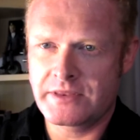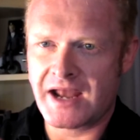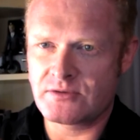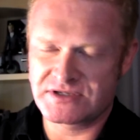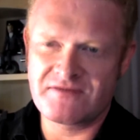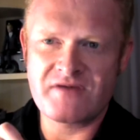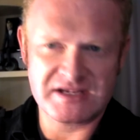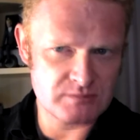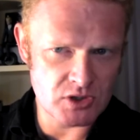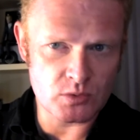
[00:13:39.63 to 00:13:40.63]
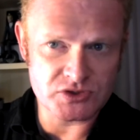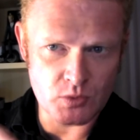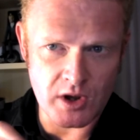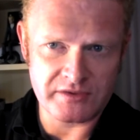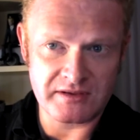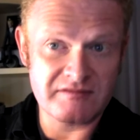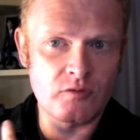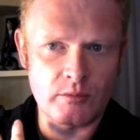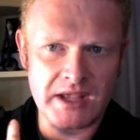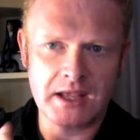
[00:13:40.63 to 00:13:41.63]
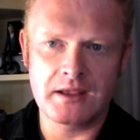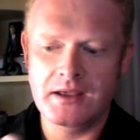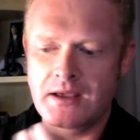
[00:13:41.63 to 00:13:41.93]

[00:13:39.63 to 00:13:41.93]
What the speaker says: that it was an investment that was worth it for me.